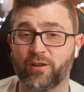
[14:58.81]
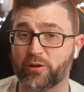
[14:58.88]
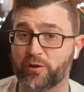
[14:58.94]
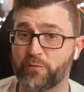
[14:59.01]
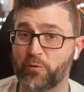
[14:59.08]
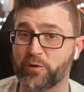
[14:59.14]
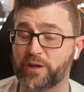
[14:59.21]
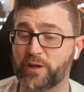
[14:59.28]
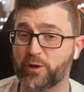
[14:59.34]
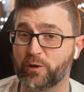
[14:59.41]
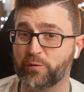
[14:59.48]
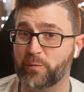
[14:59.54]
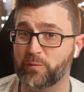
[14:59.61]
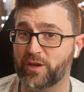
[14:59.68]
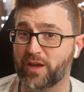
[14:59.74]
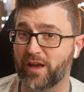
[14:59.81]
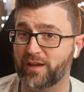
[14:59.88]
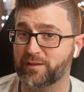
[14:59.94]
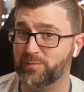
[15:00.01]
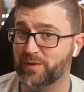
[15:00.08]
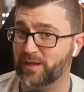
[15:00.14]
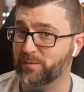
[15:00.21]
Looking forward to hearing from you
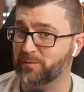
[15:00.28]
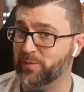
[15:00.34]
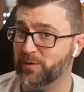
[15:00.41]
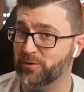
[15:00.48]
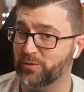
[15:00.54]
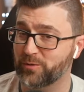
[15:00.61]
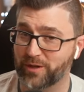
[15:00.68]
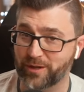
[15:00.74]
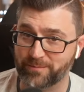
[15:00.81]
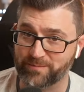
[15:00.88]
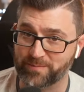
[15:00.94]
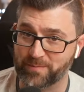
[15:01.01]
guys. My name's been Una.